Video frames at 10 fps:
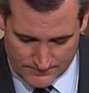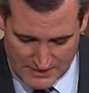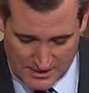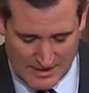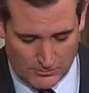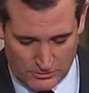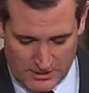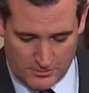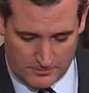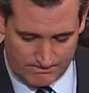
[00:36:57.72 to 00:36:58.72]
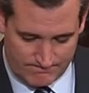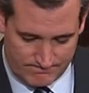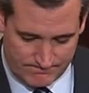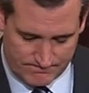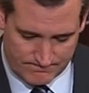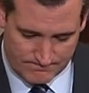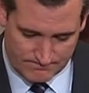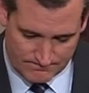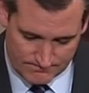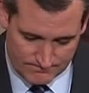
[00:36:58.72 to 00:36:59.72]
Now, I will note,
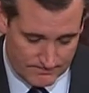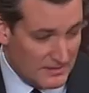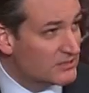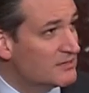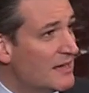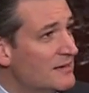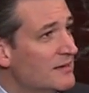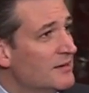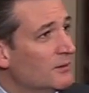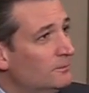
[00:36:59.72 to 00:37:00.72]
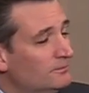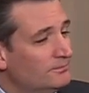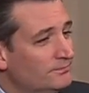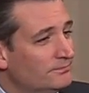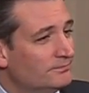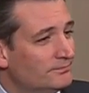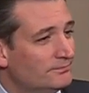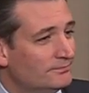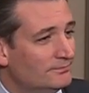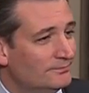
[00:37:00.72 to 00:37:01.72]
standing here
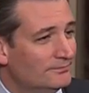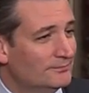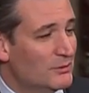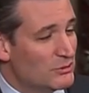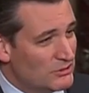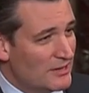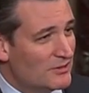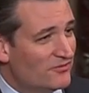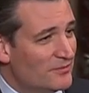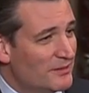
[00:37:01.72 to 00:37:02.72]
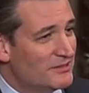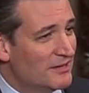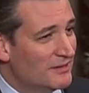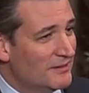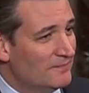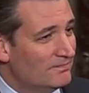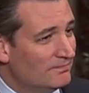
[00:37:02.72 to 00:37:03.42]
with the senator from Kentucky,